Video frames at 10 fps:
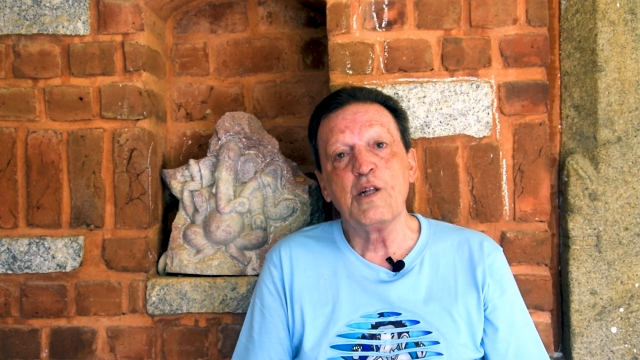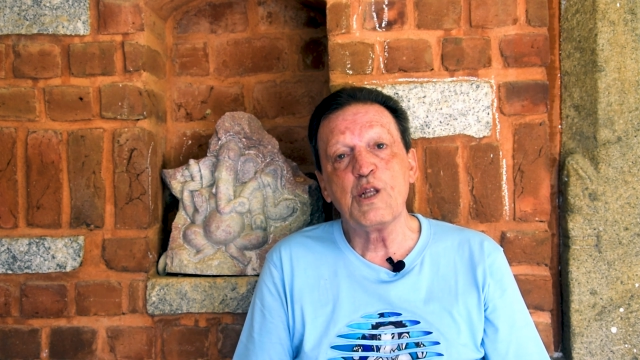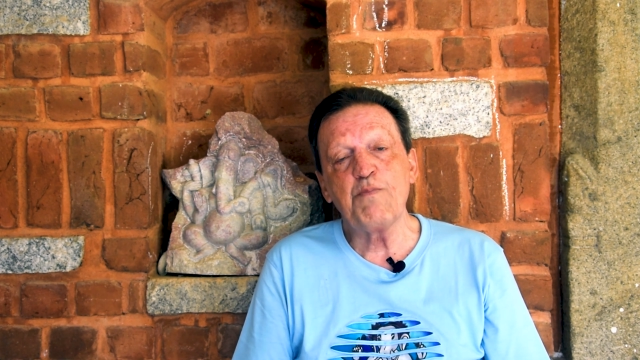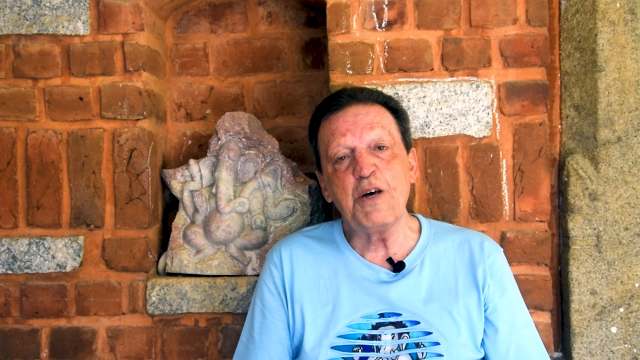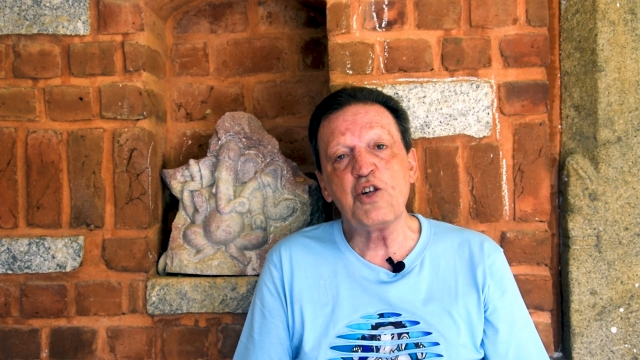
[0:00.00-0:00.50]

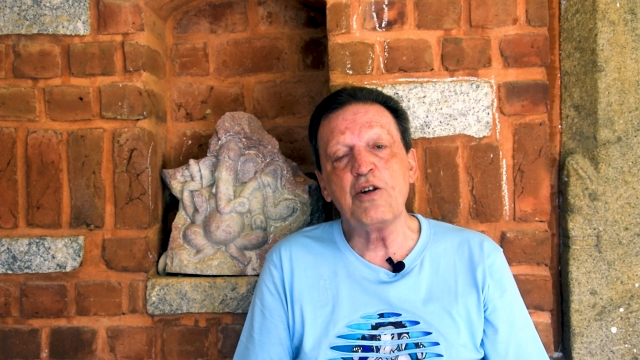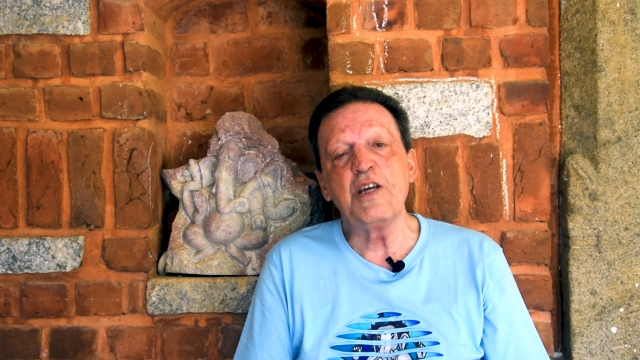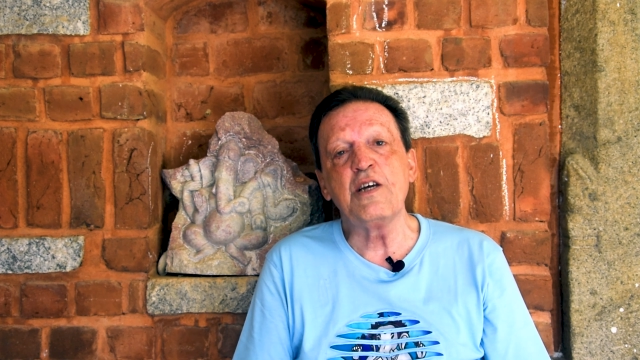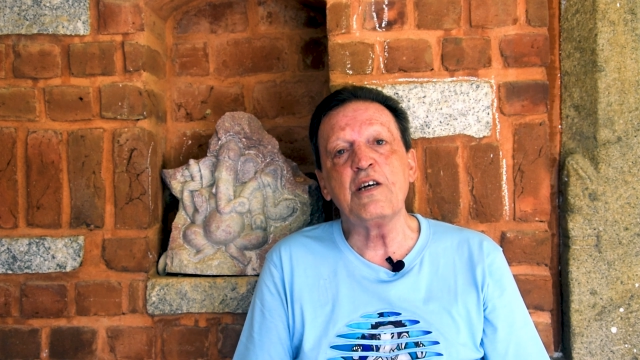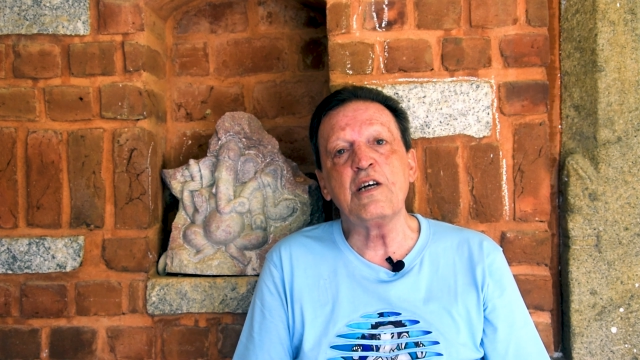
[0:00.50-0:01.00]

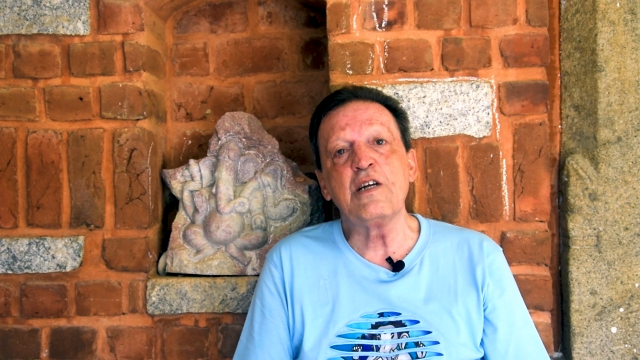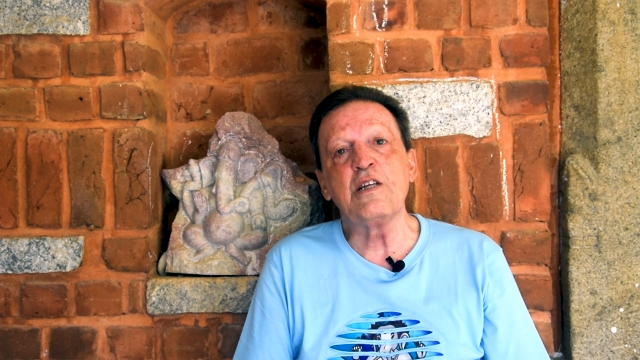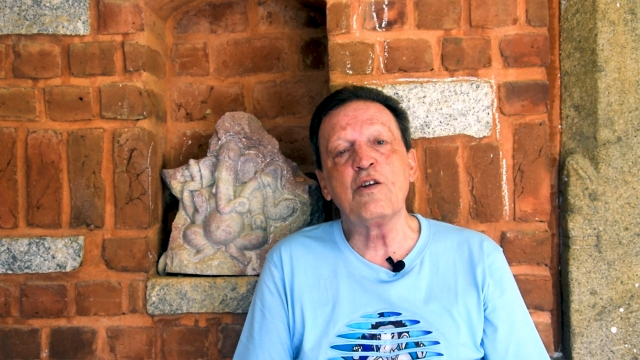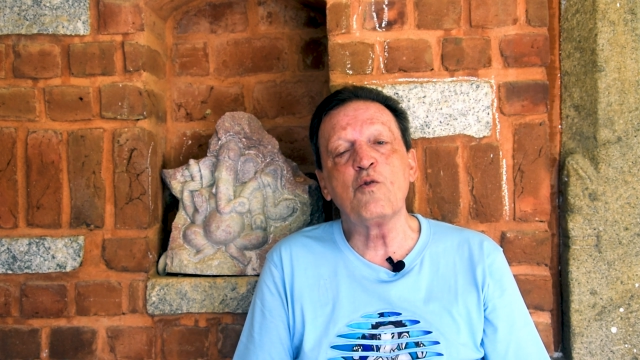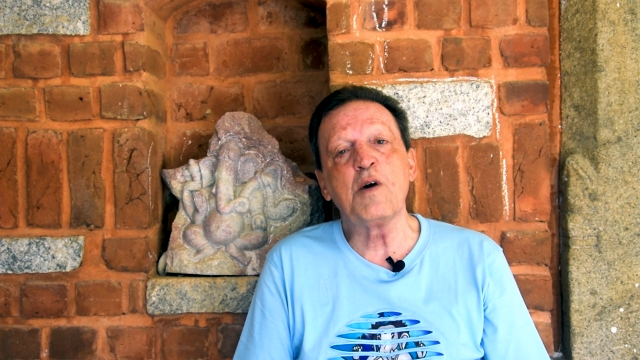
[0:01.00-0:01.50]
especially
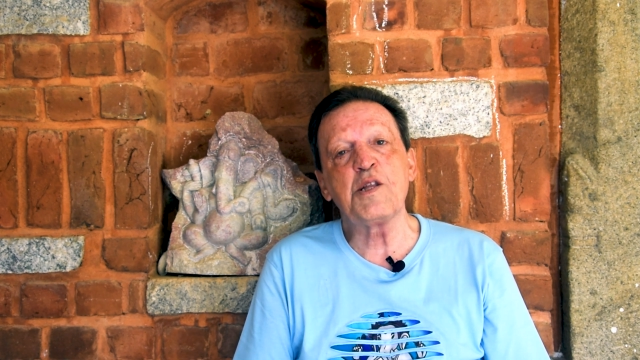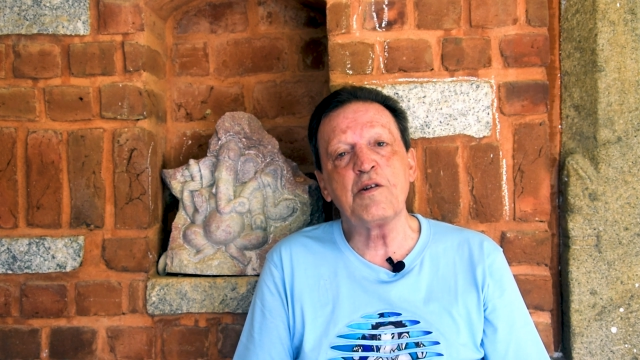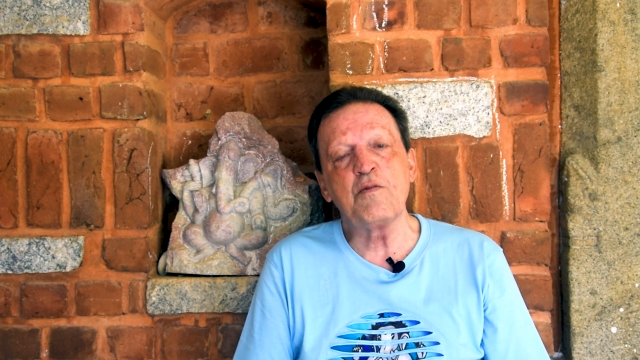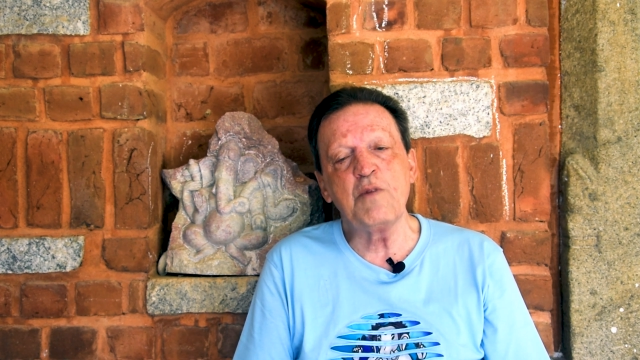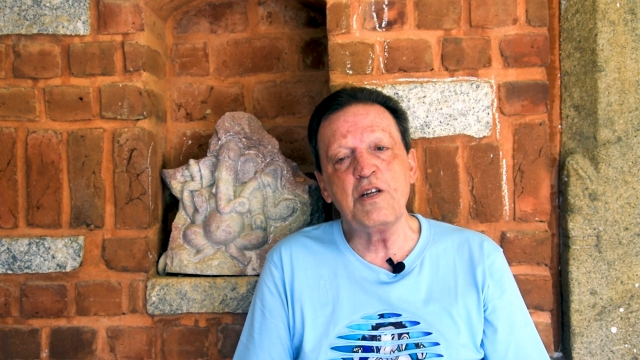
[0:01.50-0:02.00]
in the
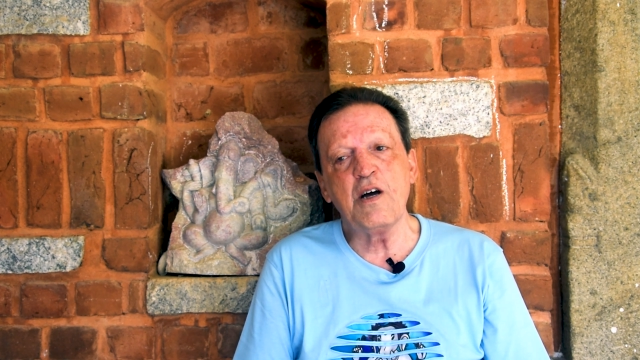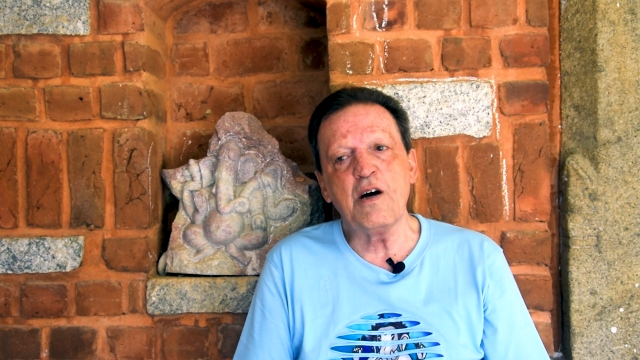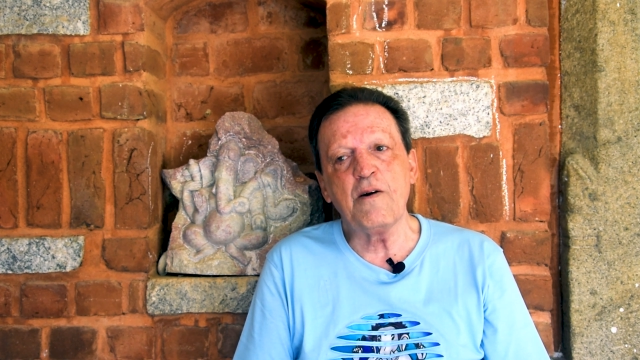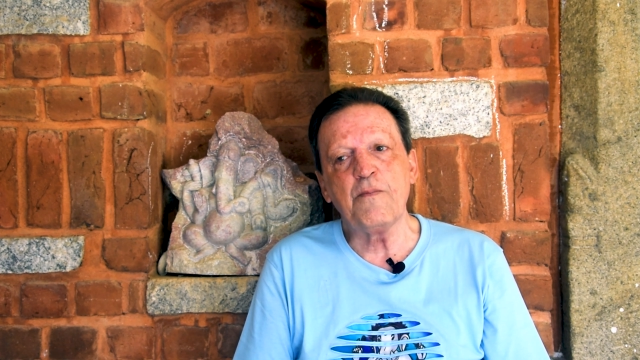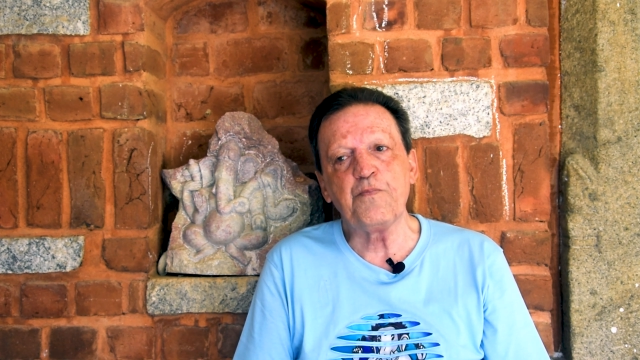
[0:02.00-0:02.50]
Western media.